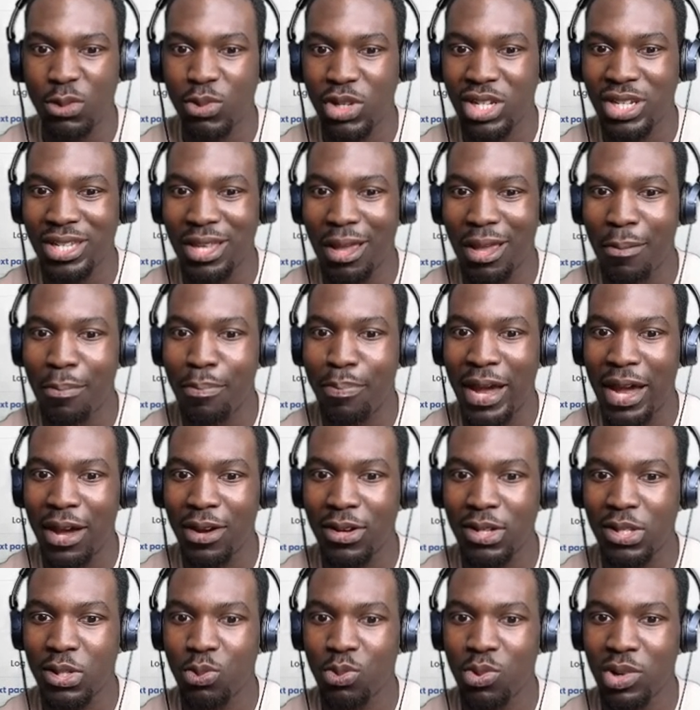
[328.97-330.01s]
which is
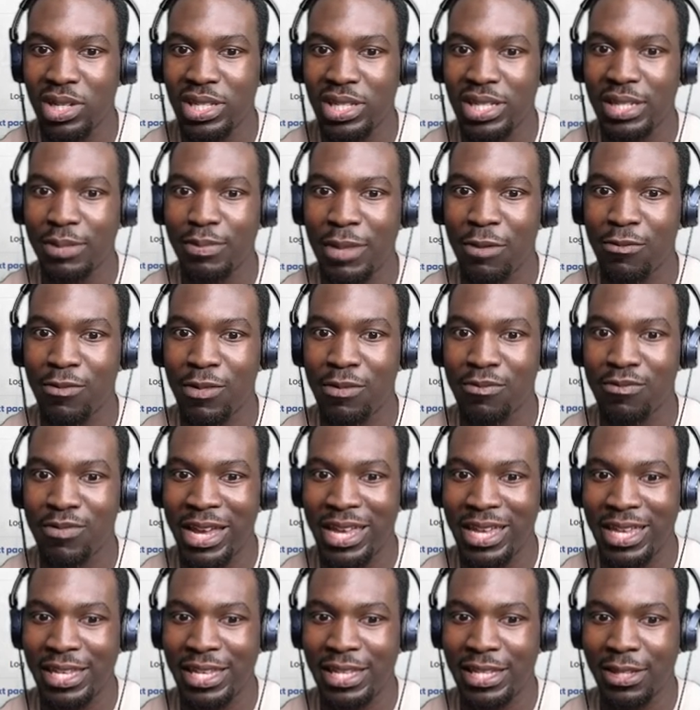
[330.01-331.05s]
about what my win
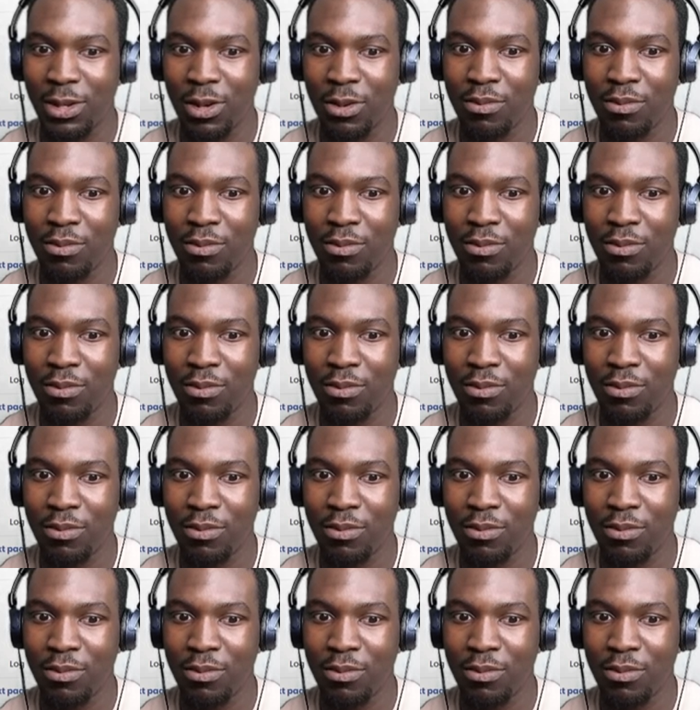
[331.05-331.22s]
rate is